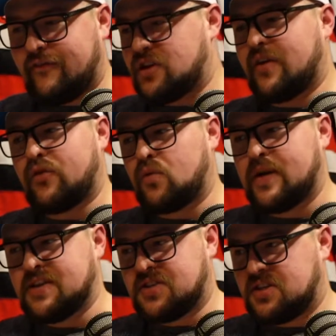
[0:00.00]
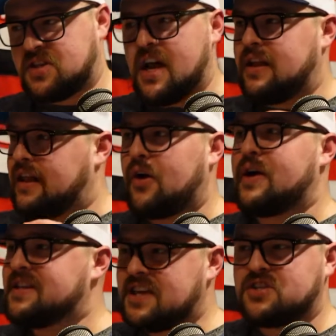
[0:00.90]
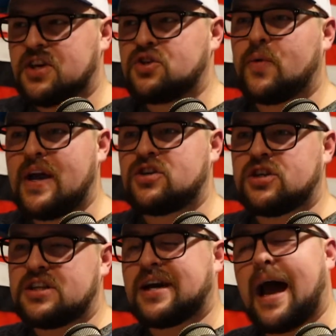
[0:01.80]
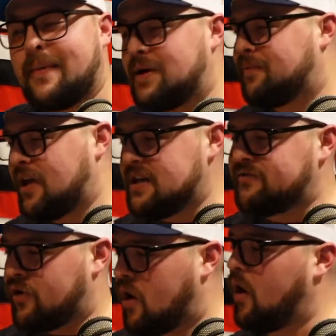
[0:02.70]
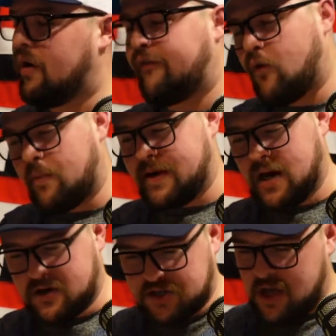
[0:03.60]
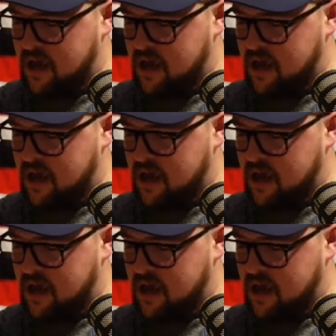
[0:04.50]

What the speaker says: for different reasons. There is a situation, a time, and a place for all 4 beers.